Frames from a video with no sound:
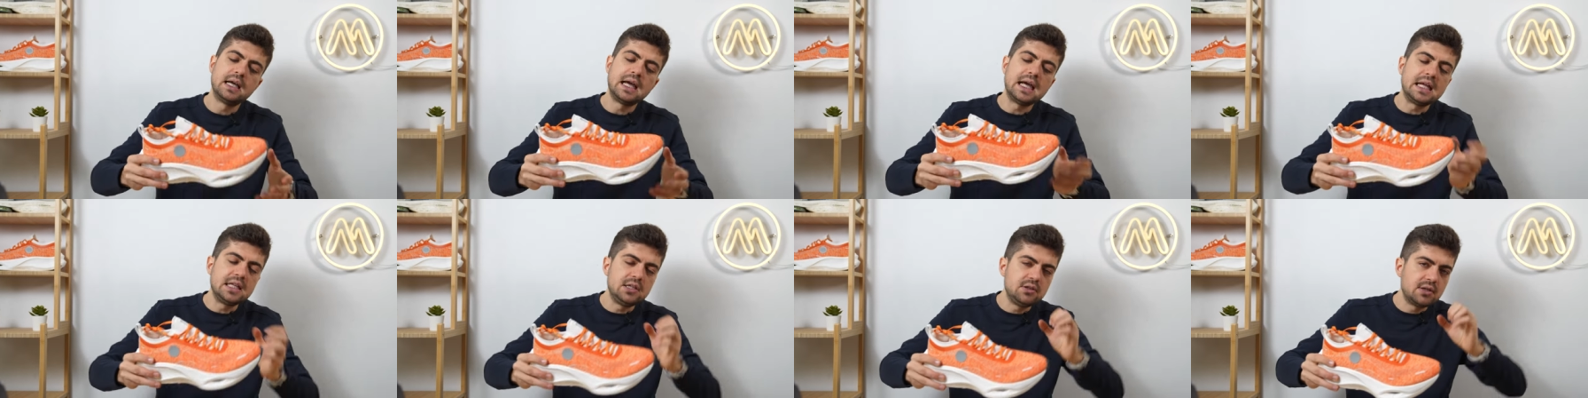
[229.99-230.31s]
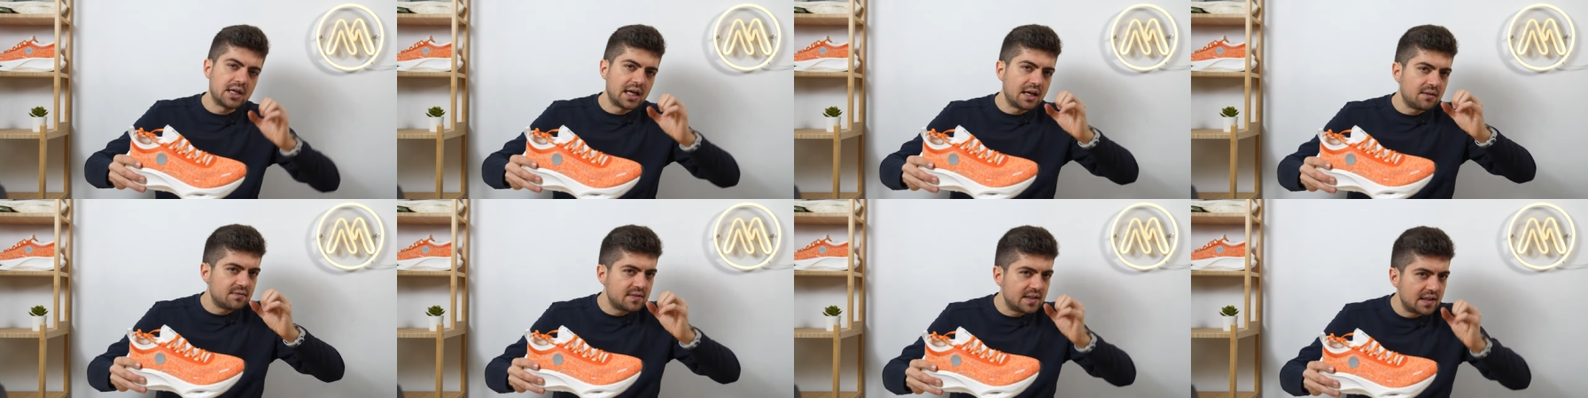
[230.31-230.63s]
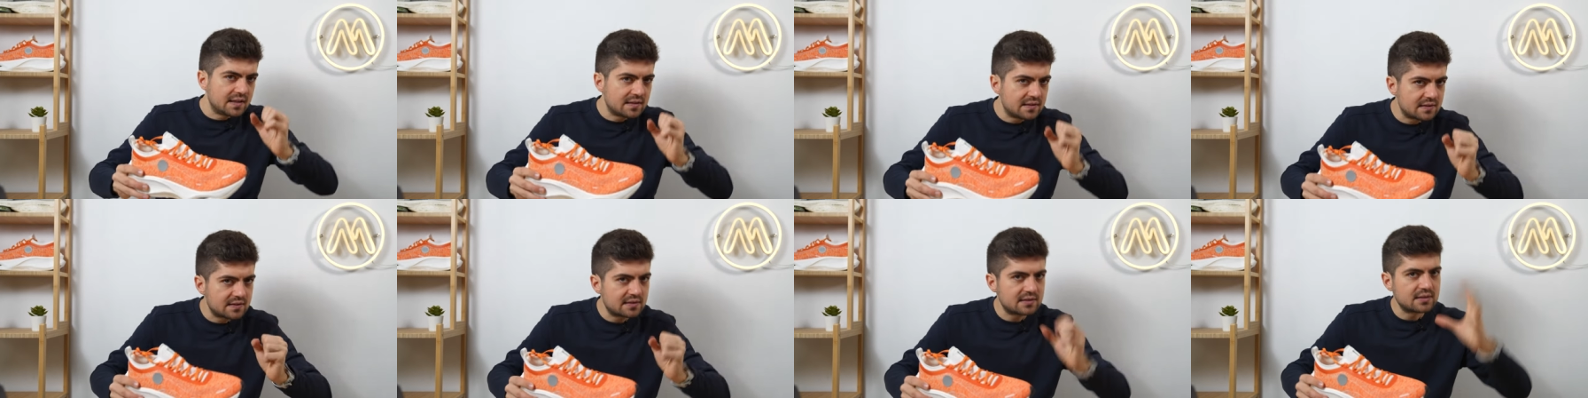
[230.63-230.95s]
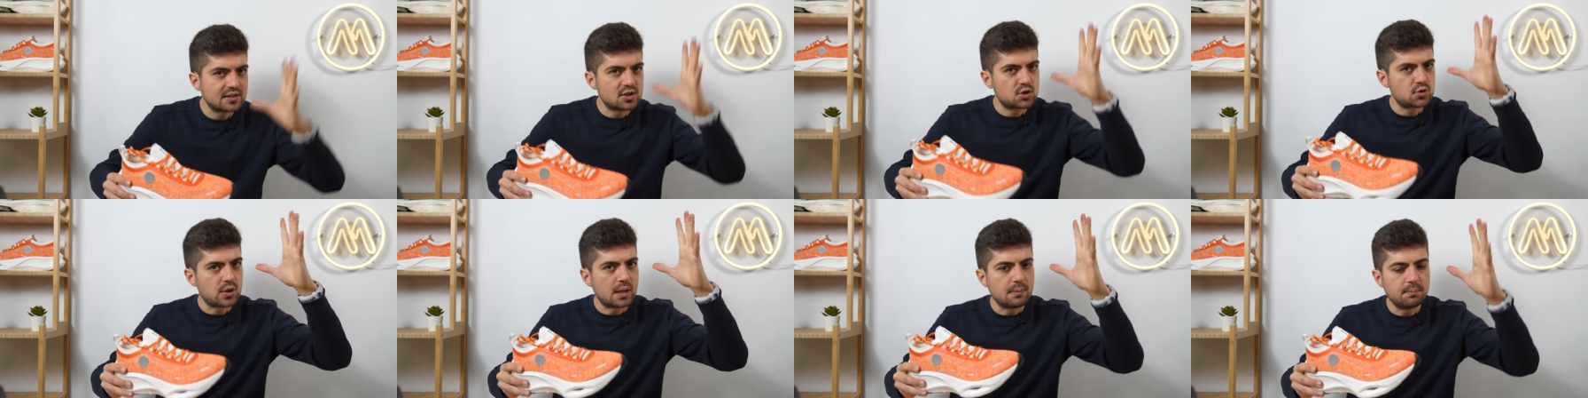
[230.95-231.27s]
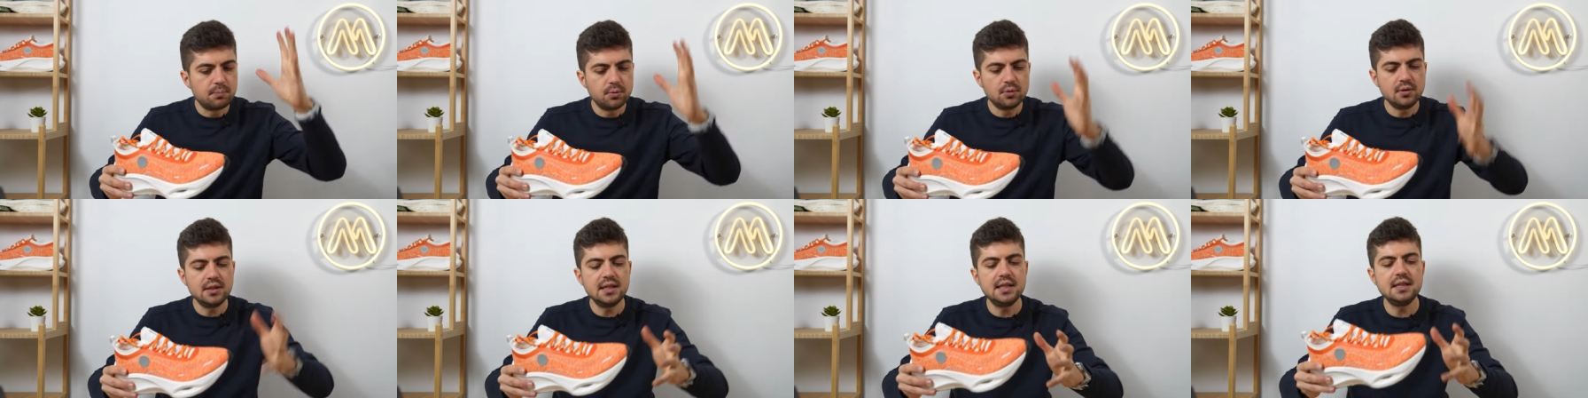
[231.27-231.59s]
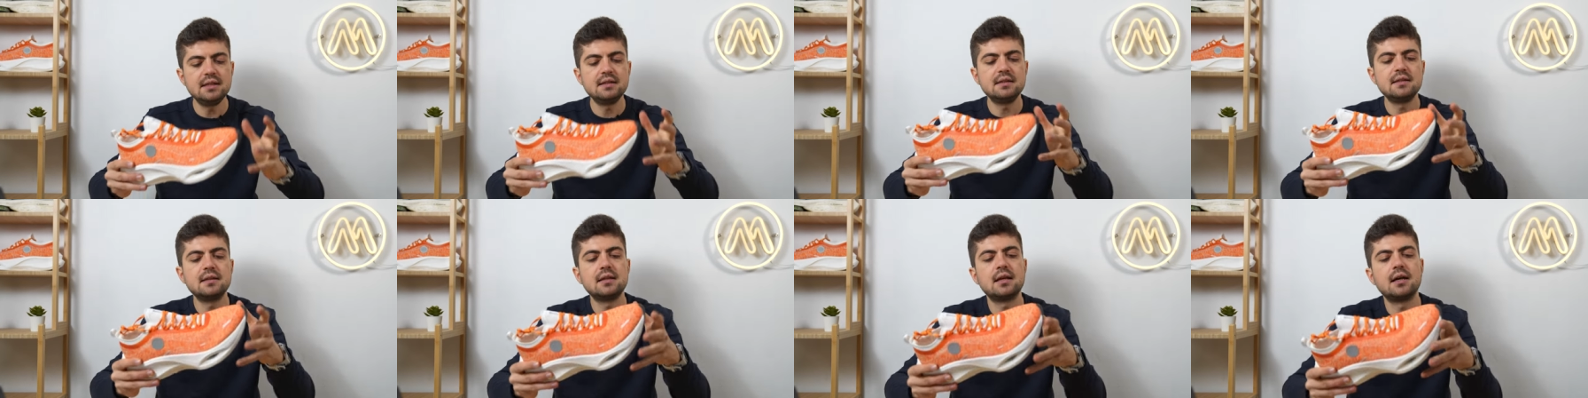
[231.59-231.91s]
and you have that
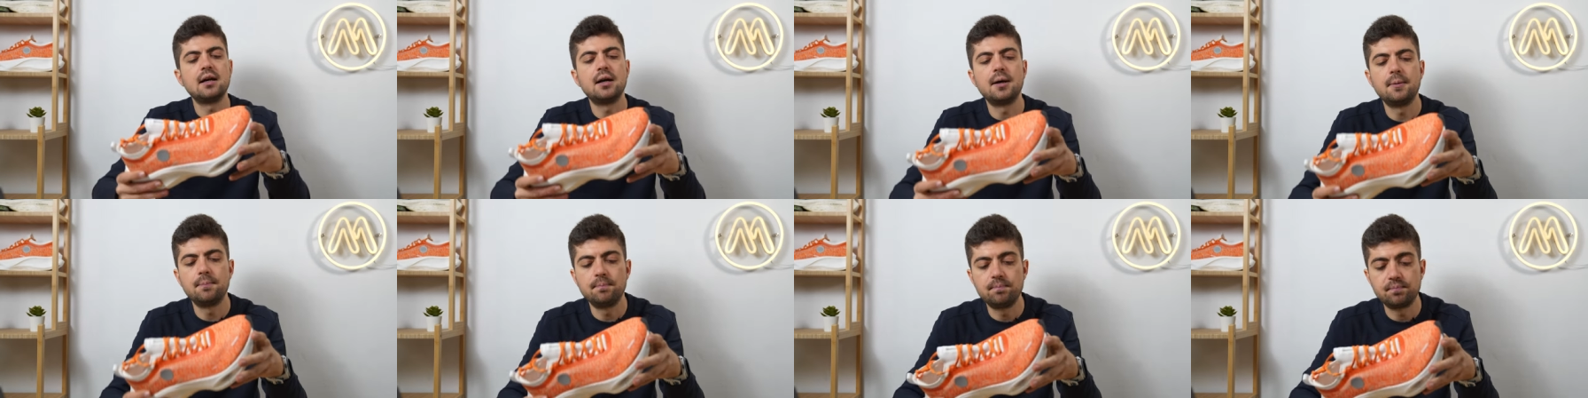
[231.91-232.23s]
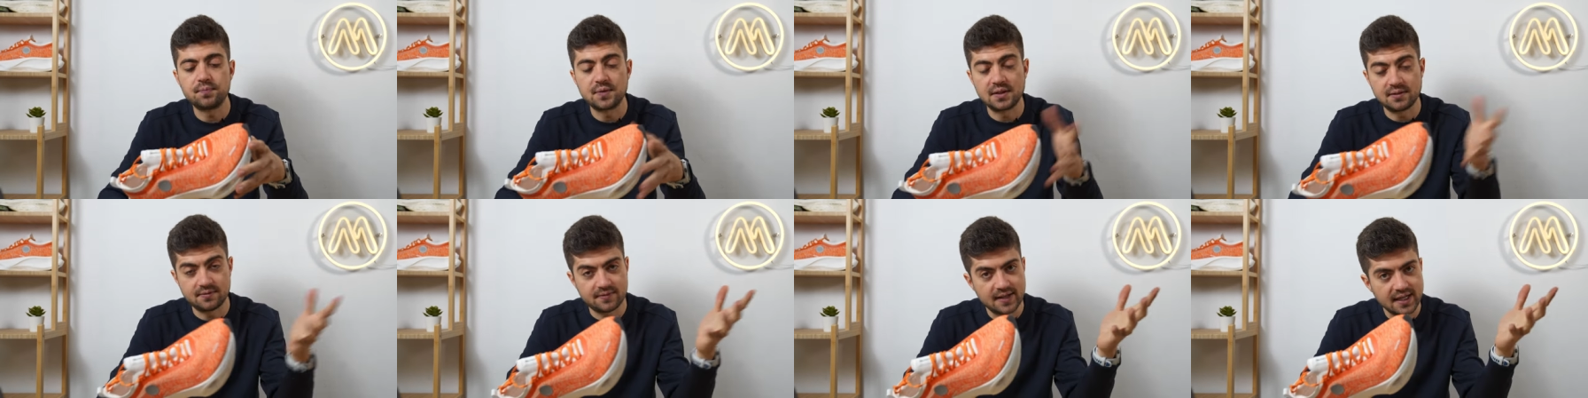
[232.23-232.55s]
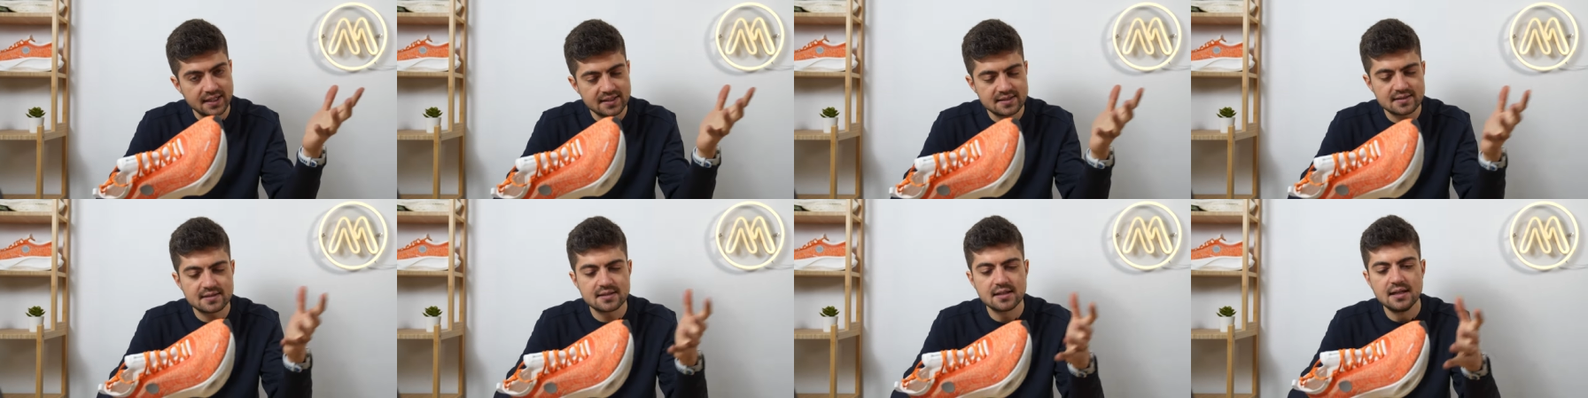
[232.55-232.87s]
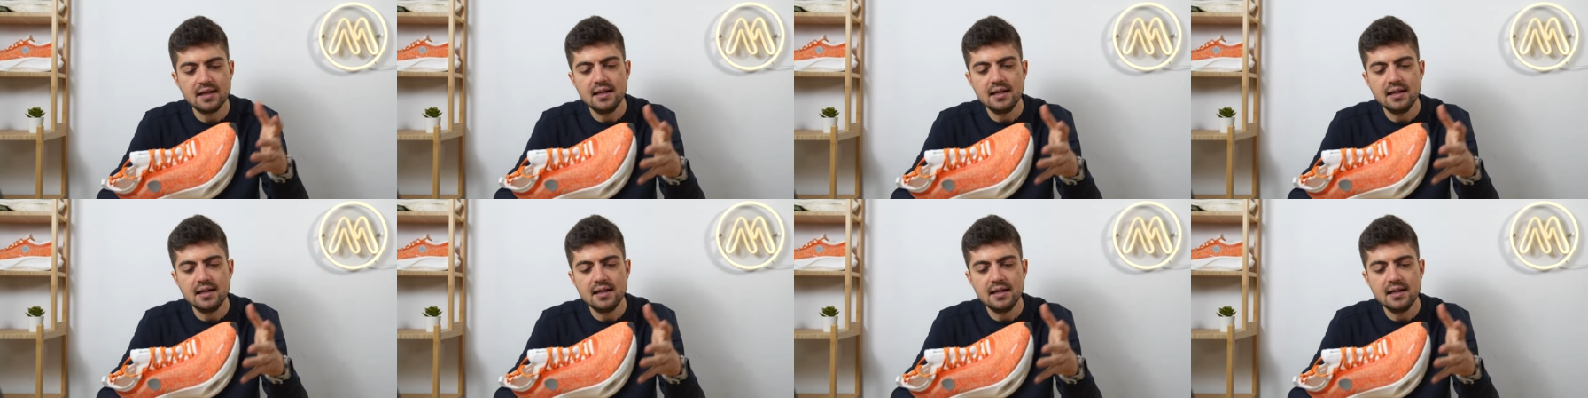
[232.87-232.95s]
trampoline um, effect.